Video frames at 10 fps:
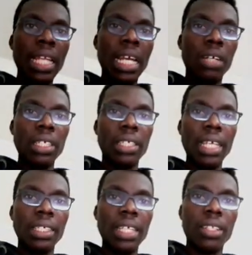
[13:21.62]
Now it
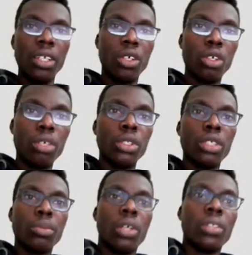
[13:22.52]
says here the
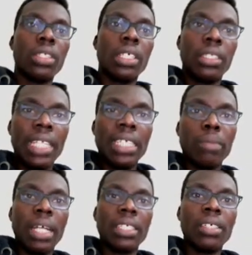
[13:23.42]
chromosome contains
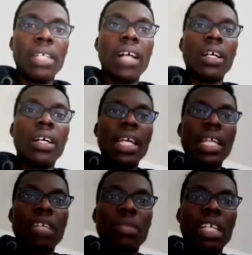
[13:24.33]
genetic material.
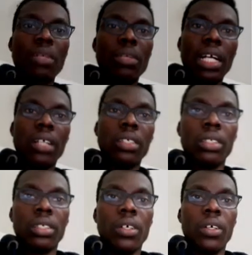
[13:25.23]
Name the
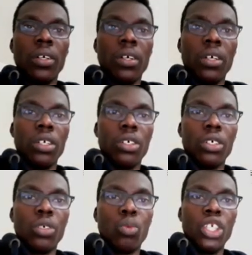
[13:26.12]
chemical
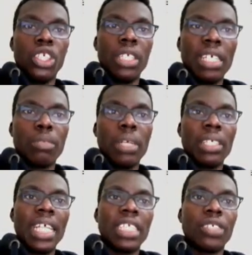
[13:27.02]
which the genetic
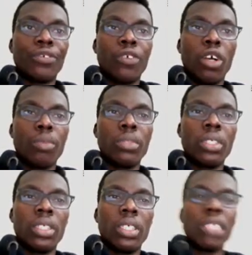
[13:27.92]
material
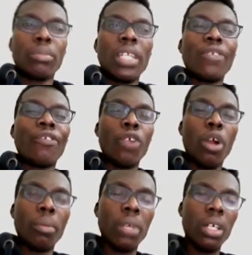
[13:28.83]
is made
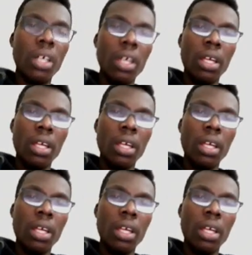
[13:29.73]
from.